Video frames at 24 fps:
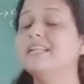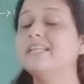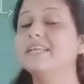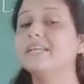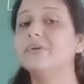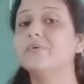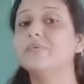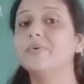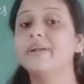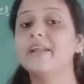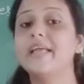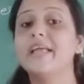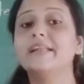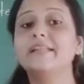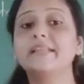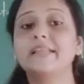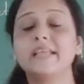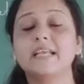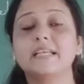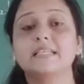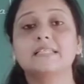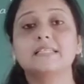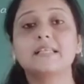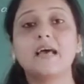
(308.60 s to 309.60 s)
liquid and
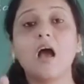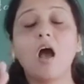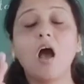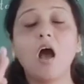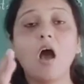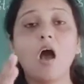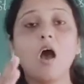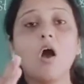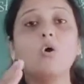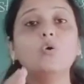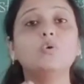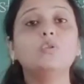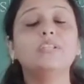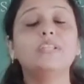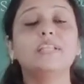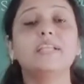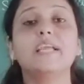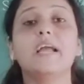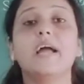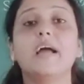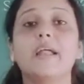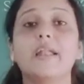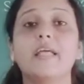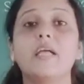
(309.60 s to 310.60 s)
gas, how
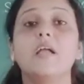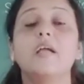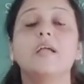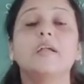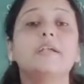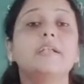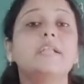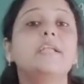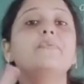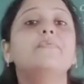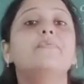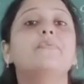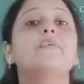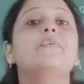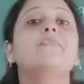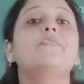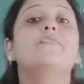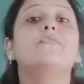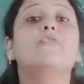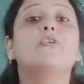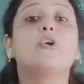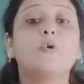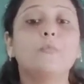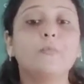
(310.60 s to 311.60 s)
they are differ
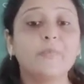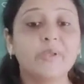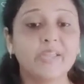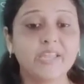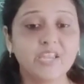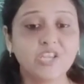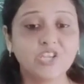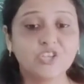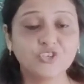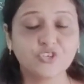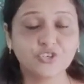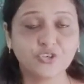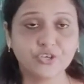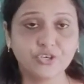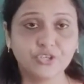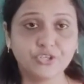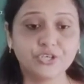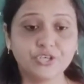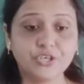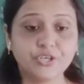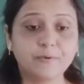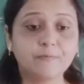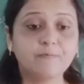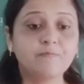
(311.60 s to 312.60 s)
from each
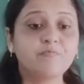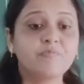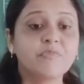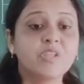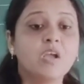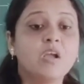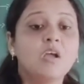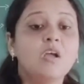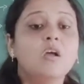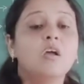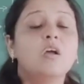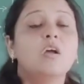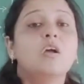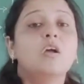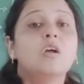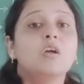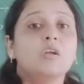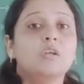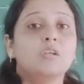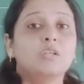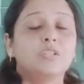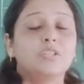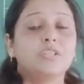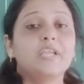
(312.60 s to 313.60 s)
other.
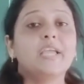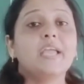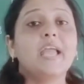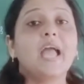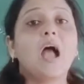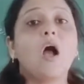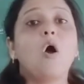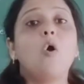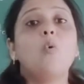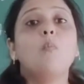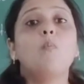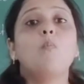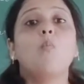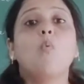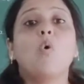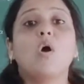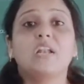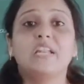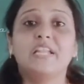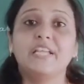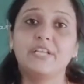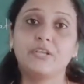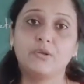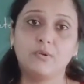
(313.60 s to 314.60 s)
They have
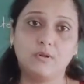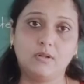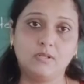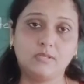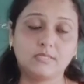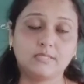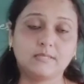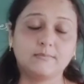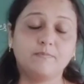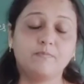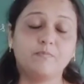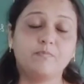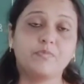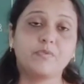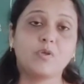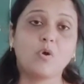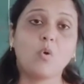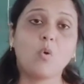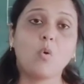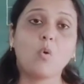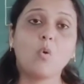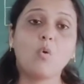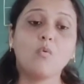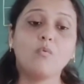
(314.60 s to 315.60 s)
molecules,
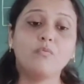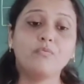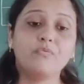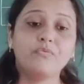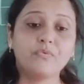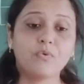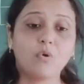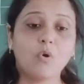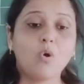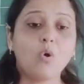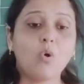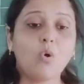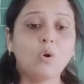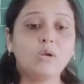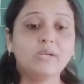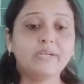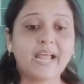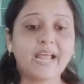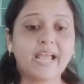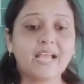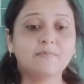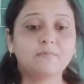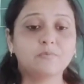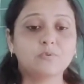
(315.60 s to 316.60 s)
all
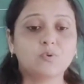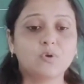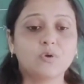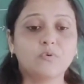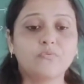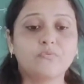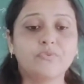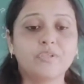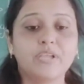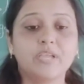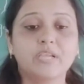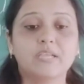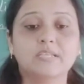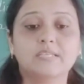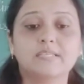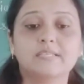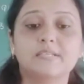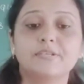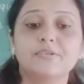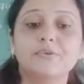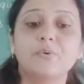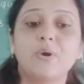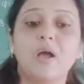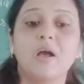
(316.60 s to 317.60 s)
types of
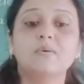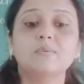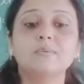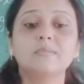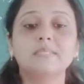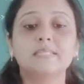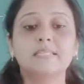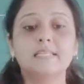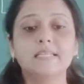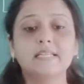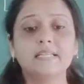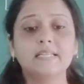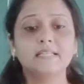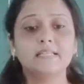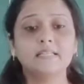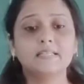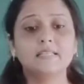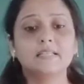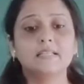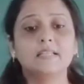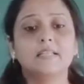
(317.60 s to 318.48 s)
things. You have seen